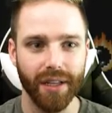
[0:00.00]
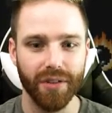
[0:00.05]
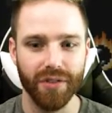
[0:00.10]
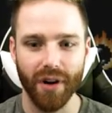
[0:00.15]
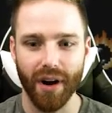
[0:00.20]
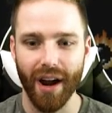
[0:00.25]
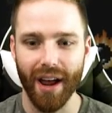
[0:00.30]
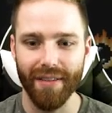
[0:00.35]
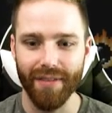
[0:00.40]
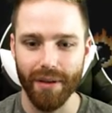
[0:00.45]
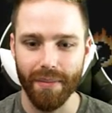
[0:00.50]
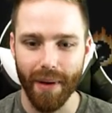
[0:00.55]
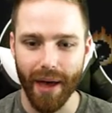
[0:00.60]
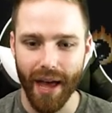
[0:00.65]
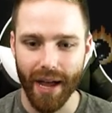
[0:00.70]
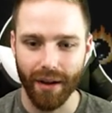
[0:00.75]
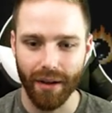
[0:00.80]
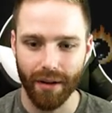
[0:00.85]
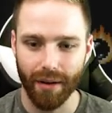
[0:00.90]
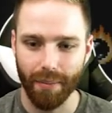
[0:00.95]
use our I V
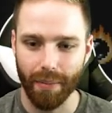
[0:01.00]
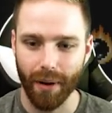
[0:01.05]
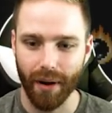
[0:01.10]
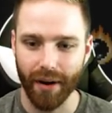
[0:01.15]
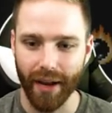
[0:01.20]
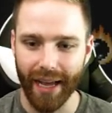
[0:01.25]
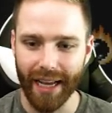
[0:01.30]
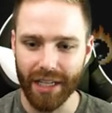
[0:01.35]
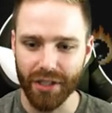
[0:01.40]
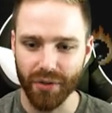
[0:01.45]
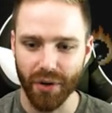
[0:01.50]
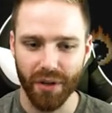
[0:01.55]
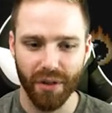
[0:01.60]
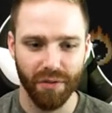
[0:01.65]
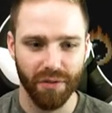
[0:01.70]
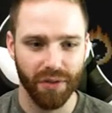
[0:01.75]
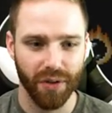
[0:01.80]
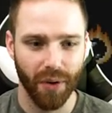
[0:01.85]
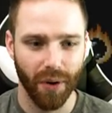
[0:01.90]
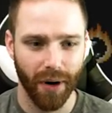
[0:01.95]
bag upon entering the
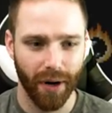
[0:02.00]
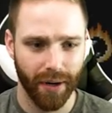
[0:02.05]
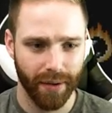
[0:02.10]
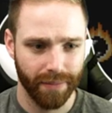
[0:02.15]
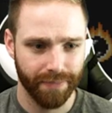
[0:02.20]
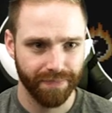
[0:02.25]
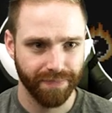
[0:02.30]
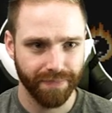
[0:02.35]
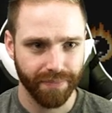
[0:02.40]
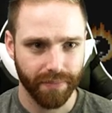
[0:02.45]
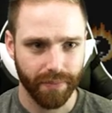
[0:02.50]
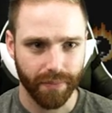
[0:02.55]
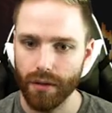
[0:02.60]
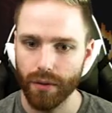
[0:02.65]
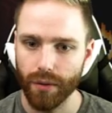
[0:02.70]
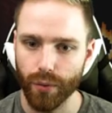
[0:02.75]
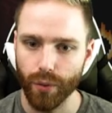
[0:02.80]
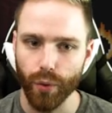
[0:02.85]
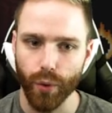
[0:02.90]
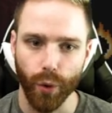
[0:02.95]
floor.
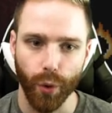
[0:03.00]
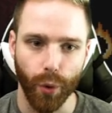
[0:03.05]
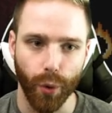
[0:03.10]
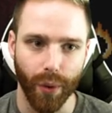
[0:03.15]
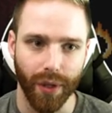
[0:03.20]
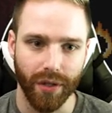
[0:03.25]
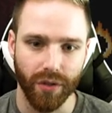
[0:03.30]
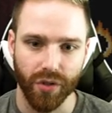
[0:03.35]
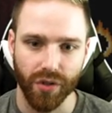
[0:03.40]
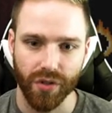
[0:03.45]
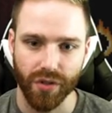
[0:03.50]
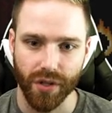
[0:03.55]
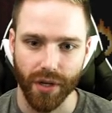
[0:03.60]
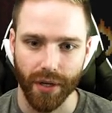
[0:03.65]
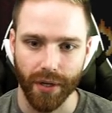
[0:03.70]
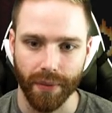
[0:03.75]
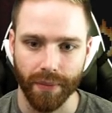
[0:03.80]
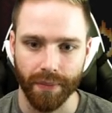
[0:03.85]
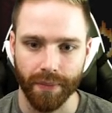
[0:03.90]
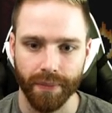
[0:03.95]
Ooh, interesting.